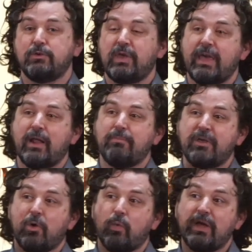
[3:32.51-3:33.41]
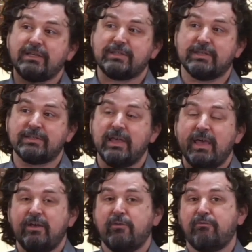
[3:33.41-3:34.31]
You cannot be a racist
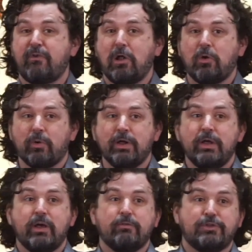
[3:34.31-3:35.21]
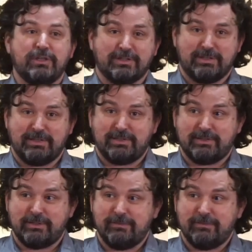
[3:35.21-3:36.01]
and a follower of Jesus.